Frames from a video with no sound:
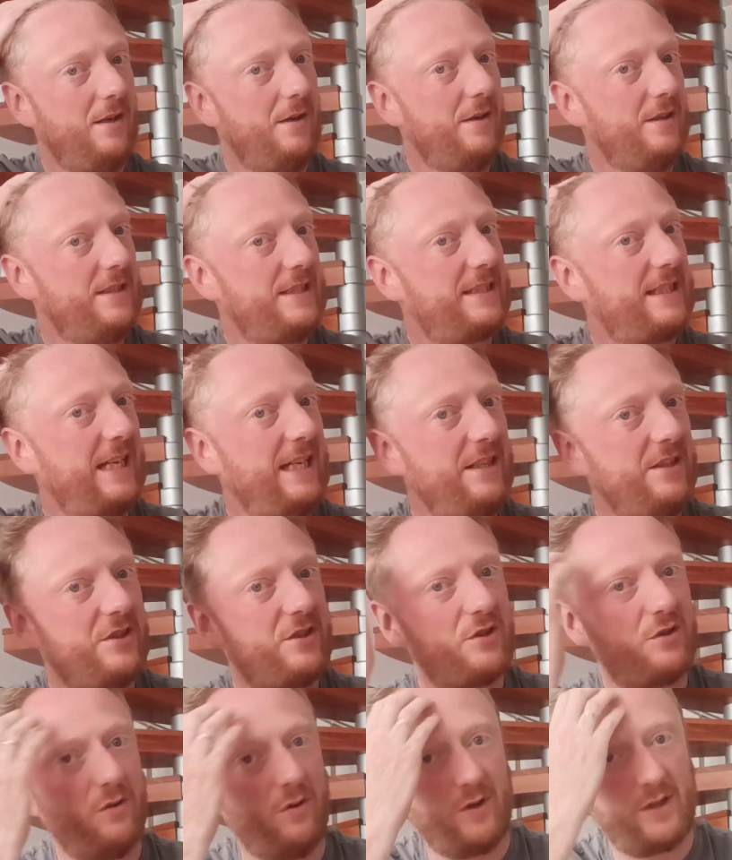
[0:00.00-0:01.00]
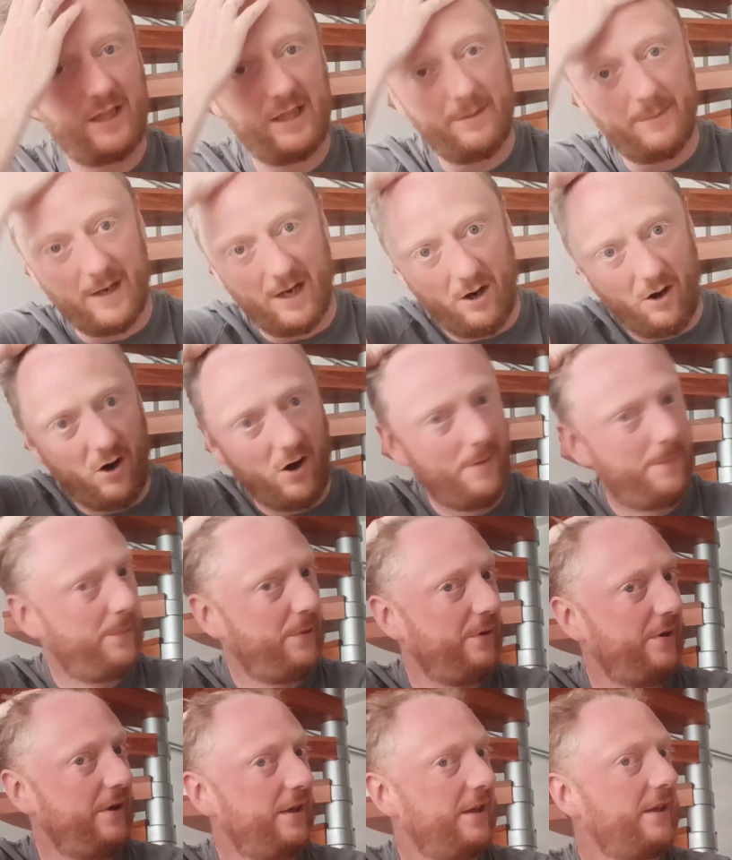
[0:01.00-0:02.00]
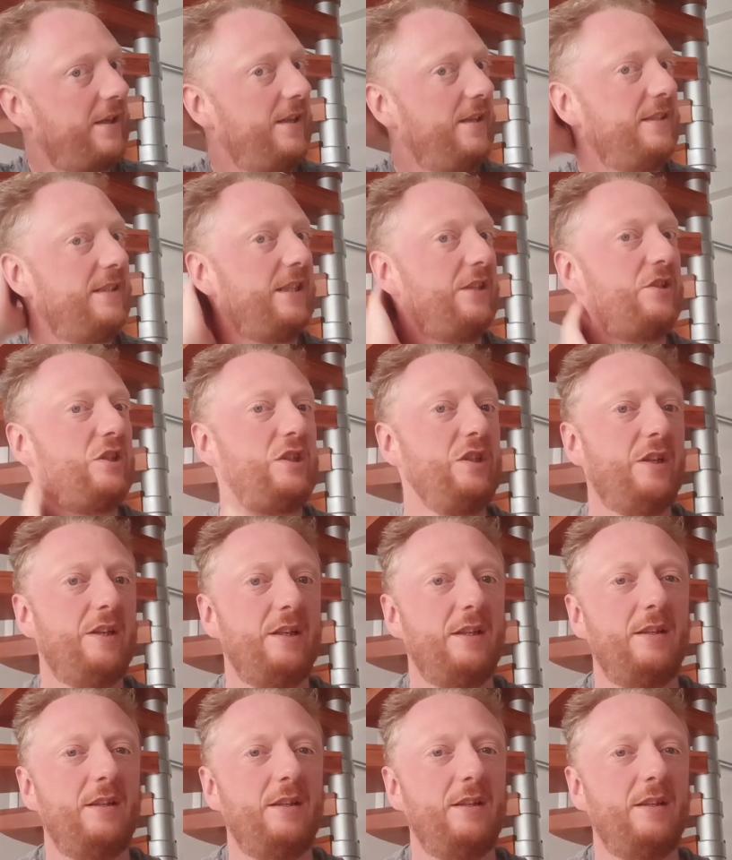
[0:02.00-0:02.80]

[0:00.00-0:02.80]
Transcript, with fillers: Skinner's talking about operant conditioning.